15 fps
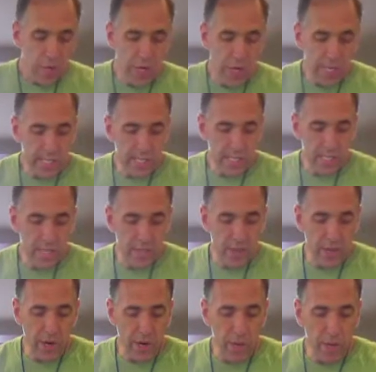Jesse said,
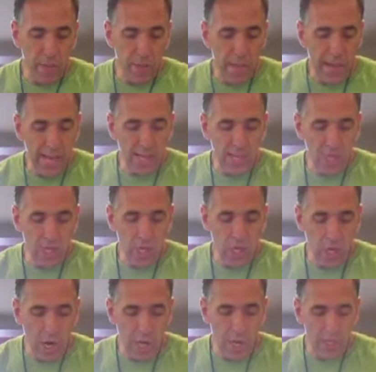There remains the
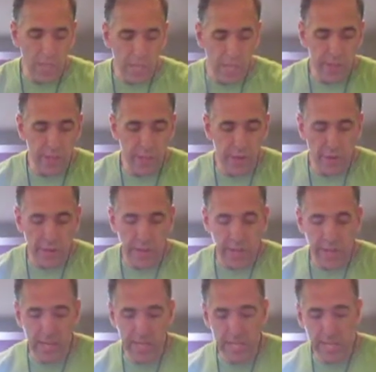youngest, and there he
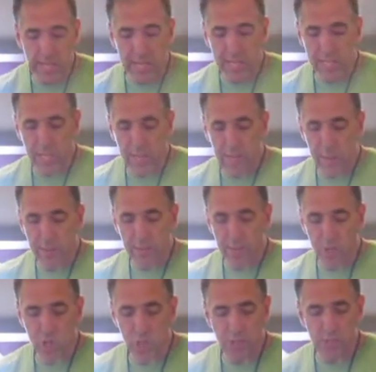is. He is keeping the
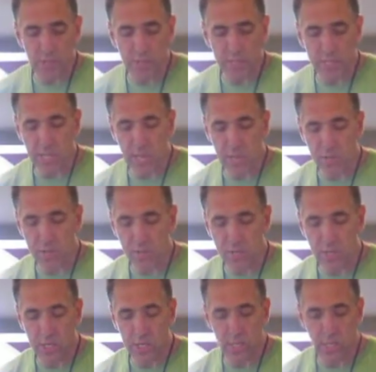sheep. And Samuel
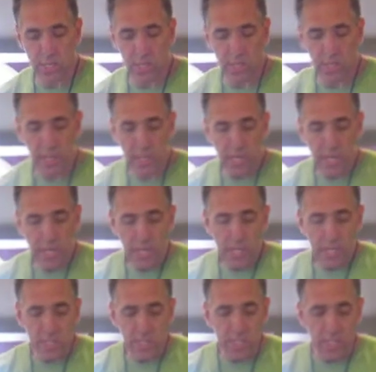said to Jesse,
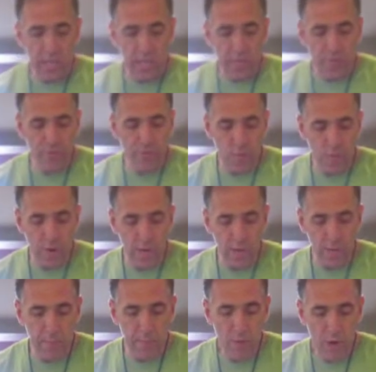Send for
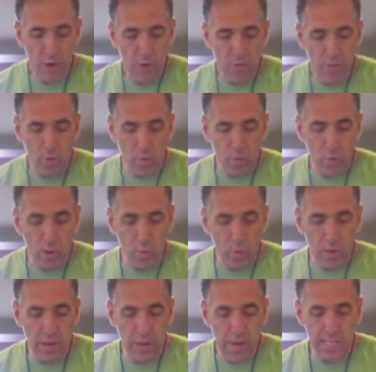him, for we will
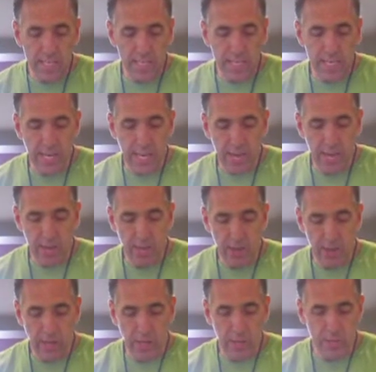not sit down until
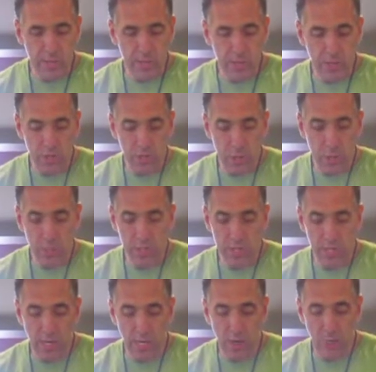he comes here. So he
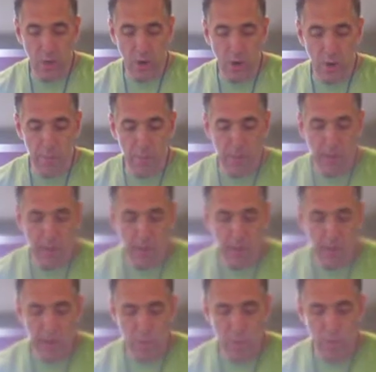sent and he brought him, and now
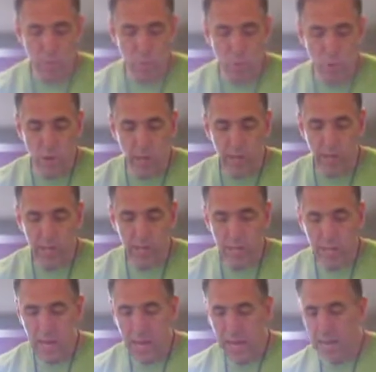he was ruddy.
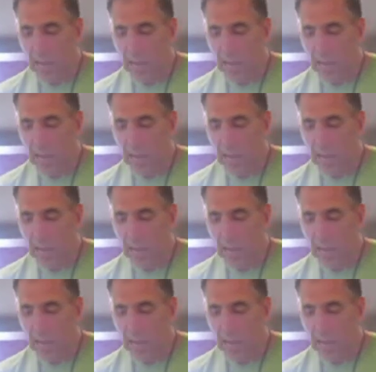And